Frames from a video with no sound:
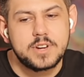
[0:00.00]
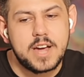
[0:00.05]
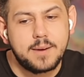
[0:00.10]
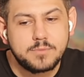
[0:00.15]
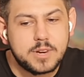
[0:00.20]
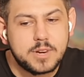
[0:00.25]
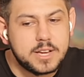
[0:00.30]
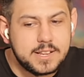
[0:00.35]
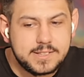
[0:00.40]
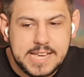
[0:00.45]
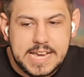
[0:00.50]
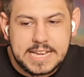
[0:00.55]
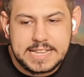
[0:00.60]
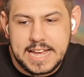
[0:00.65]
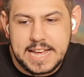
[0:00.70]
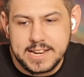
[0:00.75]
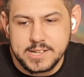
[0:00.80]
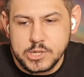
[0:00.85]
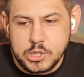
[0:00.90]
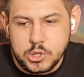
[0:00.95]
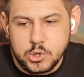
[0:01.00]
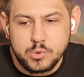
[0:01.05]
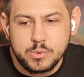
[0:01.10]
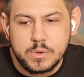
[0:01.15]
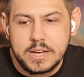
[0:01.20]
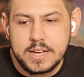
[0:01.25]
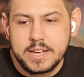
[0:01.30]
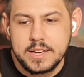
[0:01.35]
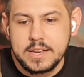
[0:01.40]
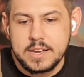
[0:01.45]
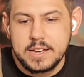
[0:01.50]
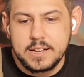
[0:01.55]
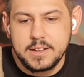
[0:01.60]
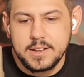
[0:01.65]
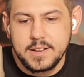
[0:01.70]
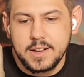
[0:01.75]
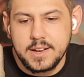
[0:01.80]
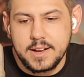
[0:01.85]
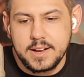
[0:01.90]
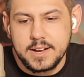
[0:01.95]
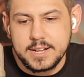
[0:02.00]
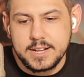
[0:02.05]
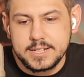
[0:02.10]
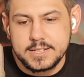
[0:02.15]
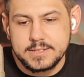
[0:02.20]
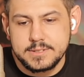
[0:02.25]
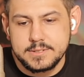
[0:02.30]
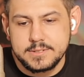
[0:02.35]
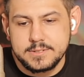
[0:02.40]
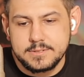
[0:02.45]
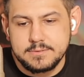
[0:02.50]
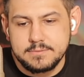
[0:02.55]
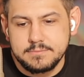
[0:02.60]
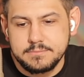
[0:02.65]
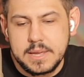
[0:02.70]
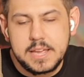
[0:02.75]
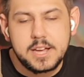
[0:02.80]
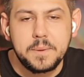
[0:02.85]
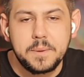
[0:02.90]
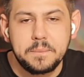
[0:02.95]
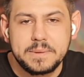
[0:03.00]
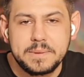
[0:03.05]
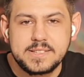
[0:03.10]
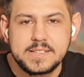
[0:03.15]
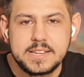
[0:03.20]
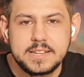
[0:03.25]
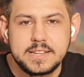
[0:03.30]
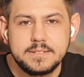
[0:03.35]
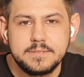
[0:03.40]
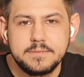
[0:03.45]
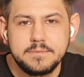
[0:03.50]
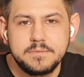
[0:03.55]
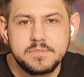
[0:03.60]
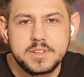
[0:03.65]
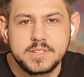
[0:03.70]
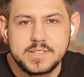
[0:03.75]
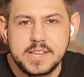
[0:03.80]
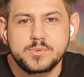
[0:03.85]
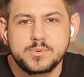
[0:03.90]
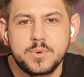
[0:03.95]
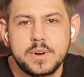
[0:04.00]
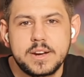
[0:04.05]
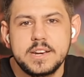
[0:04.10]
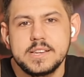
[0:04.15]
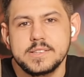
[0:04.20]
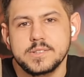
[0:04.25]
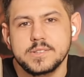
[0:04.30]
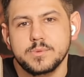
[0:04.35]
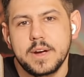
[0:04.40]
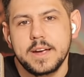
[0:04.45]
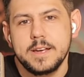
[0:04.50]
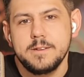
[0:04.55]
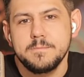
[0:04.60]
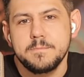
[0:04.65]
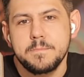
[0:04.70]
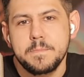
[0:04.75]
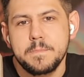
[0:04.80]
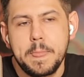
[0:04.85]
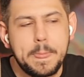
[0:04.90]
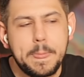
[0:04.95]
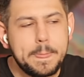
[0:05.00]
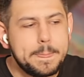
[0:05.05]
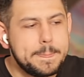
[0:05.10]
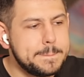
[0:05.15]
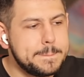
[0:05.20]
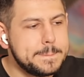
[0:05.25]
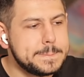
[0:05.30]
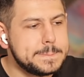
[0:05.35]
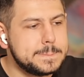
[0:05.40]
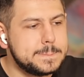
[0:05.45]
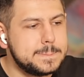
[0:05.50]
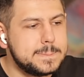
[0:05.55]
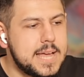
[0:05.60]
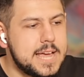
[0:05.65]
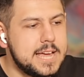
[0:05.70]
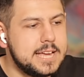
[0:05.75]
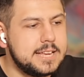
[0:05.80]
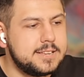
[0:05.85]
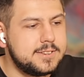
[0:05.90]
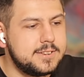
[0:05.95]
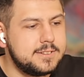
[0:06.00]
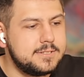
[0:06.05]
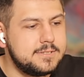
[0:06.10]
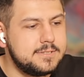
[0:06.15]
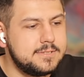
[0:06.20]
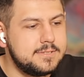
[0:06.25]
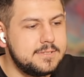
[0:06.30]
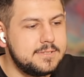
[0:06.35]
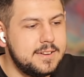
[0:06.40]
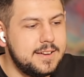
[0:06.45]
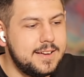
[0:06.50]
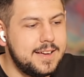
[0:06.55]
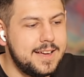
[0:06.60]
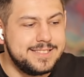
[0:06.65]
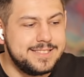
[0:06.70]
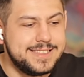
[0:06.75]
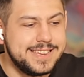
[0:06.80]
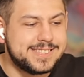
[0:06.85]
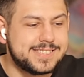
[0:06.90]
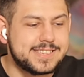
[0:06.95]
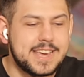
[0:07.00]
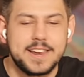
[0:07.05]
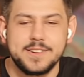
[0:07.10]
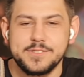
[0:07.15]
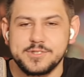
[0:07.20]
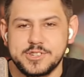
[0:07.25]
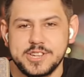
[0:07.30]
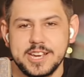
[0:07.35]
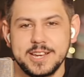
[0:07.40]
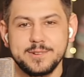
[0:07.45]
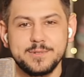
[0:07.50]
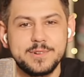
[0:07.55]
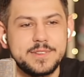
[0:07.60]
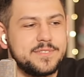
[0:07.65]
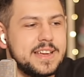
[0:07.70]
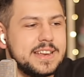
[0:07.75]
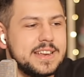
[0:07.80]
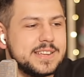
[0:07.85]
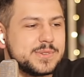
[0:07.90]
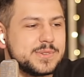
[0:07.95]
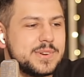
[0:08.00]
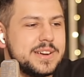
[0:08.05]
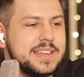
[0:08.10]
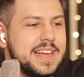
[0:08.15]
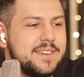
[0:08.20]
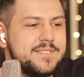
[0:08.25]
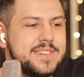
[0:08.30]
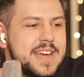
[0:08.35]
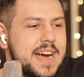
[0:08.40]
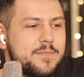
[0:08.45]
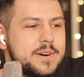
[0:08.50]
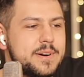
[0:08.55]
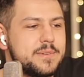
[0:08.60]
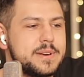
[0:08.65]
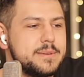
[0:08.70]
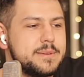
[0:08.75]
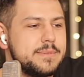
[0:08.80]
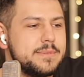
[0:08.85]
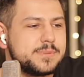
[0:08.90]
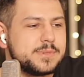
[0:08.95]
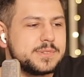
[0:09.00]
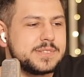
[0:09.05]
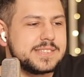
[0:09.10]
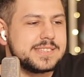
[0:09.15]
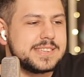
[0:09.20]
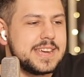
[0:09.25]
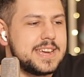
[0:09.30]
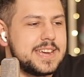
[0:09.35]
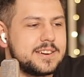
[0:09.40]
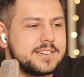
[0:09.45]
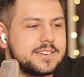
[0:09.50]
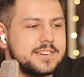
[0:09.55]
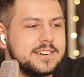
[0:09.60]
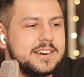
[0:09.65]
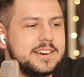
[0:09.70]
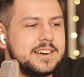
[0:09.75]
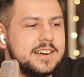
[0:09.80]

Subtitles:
I'm going to take that as you being complicit, because that's what it is, right? And this kind of shit with Venezuela, I mean, what am I supposed to say here?